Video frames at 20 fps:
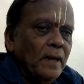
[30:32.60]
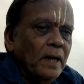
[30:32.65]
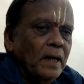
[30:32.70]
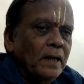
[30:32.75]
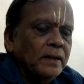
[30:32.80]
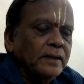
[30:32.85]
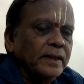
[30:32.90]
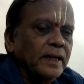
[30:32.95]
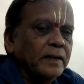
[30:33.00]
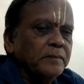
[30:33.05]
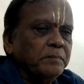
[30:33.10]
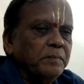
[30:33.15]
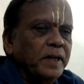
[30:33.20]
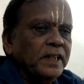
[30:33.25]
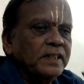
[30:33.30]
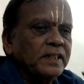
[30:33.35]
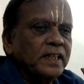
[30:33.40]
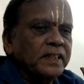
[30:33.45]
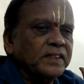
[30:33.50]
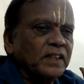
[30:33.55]
That means
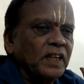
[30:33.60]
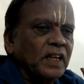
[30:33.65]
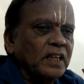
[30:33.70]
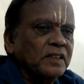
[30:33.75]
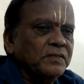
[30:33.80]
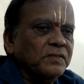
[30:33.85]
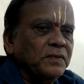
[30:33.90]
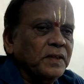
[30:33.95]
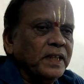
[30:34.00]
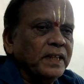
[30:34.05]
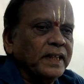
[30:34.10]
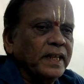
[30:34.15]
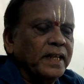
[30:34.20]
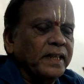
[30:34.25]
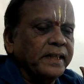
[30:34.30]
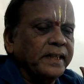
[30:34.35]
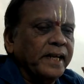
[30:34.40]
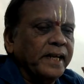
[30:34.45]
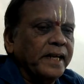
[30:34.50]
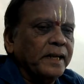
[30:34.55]
a transfer can
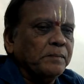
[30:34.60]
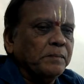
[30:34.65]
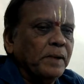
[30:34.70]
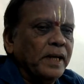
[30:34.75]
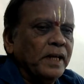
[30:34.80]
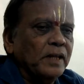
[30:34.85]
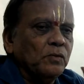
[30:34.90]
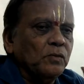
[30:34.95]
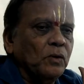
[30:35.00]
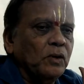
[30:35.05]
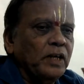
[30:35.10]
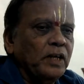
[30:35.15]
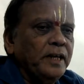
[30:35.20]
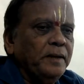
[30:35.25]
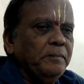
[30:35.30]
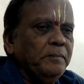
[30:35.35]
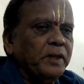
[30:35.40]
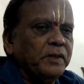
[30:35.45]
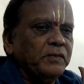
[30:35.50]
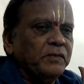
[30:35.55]
take place only
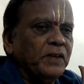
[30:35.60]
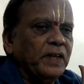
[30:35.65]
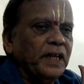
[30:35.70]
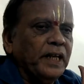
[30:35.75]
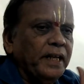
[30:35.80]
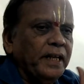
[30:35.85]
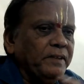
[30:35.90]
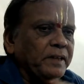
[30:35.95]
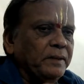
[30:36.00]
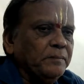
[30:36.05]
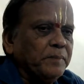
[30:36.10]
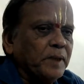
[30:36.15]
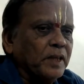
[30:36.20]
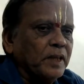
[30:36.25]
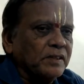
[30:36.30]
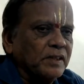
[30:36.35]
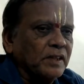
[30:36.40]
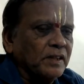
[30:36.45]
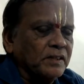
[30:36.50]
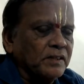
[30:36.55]
between living
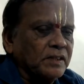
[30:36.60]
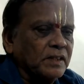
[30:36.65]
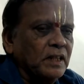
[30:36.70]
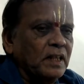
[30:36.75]
persons.